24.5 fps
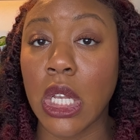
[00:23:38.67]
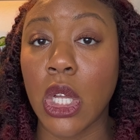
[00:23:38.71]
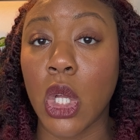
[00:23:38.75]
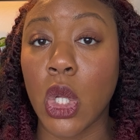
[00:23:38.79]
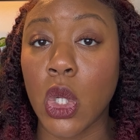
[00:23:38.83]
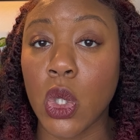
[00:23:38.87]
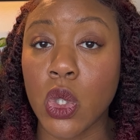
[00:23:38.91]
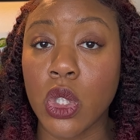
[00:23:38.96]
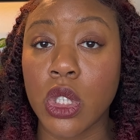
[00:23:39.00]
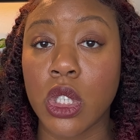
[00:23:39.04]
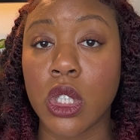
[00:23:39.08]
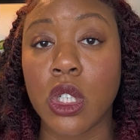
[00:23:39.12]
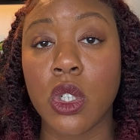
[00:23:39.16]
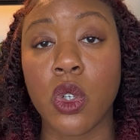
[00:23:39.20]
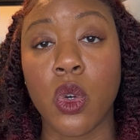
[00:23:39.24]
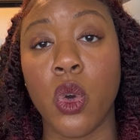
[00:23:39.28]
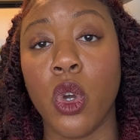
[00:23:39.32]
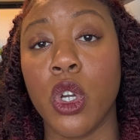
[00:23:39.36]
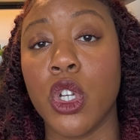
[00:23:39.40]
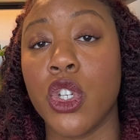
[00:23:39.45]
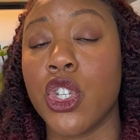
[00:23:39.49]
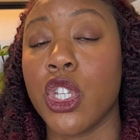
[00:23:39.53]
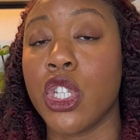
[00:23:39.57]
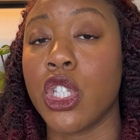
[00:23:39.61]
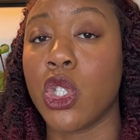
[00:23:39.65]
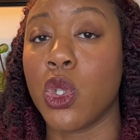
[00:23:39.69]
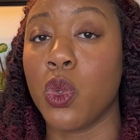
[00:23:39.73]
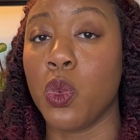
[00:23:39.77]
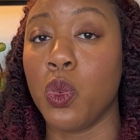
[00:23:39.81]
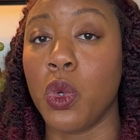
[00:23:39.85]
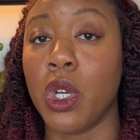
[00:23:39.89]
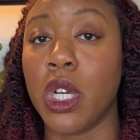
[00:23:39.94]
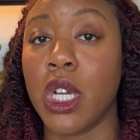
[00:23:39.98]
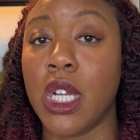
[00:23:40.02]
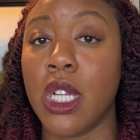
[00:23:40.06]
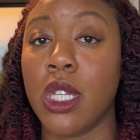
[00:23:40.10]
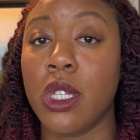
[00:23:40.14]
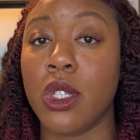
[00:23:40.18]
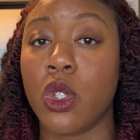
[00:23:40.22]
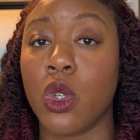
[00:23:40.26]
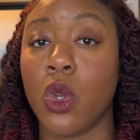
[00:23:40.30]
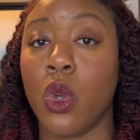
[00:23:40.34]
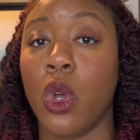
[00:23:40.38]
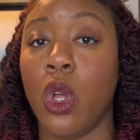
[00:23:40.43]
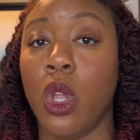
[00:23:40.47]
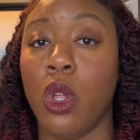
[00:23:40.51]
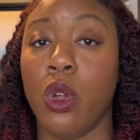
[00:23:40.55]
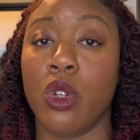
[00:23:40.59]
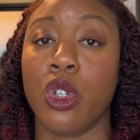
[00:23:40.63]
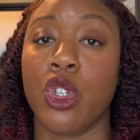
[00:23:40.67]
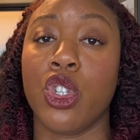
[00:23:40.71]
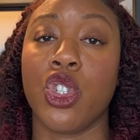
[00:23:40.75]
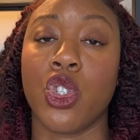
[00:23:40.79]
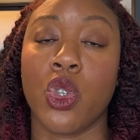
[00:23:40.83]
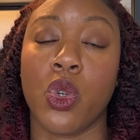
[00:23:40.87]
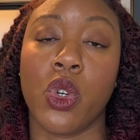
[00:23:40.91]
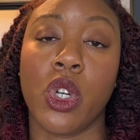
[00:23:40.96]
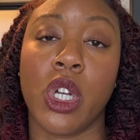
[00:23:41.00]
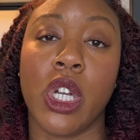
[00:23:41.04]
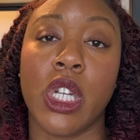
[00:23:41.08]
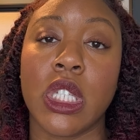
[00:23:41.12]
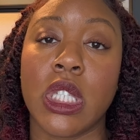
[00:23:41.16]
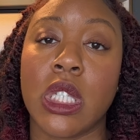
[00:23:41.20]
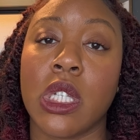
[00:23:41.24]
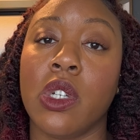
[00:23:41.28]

holder or just one, tall or short.